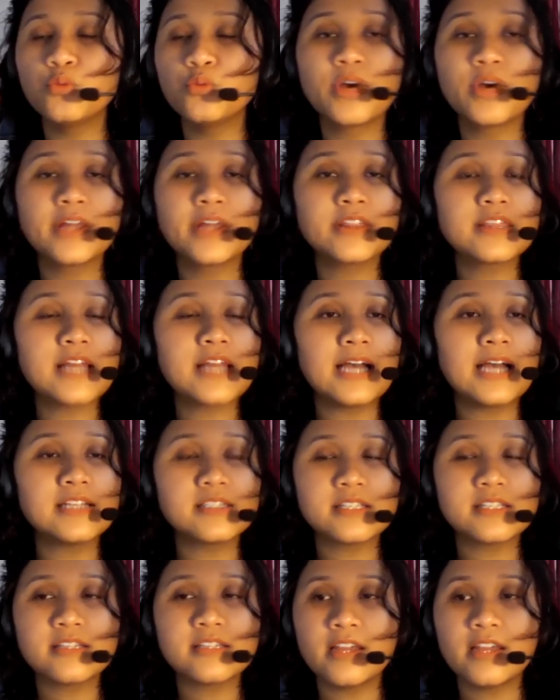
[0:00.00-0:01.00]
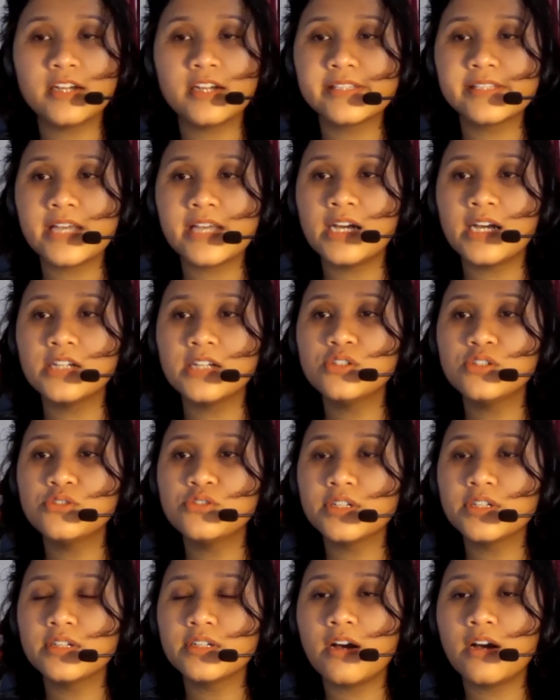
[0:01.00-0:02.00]
with that, there's
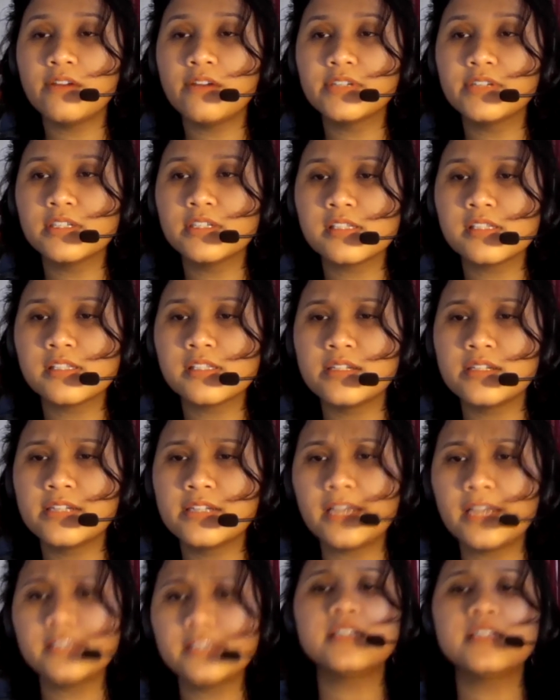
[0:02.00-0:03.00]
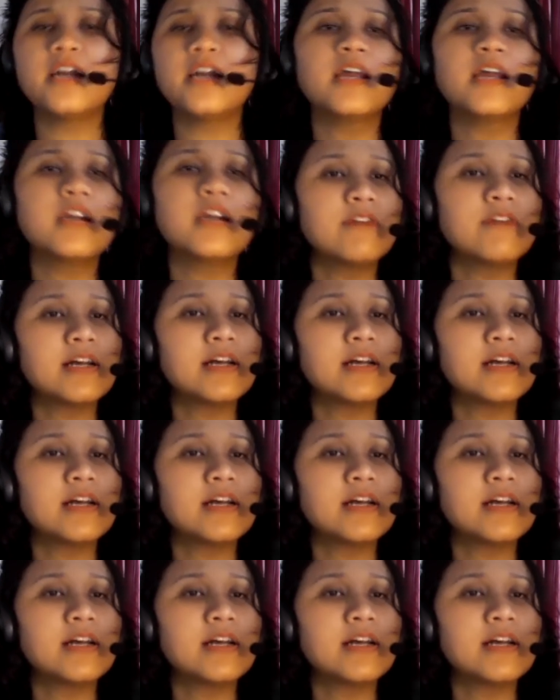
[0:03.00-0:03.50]
100 of us, 99 of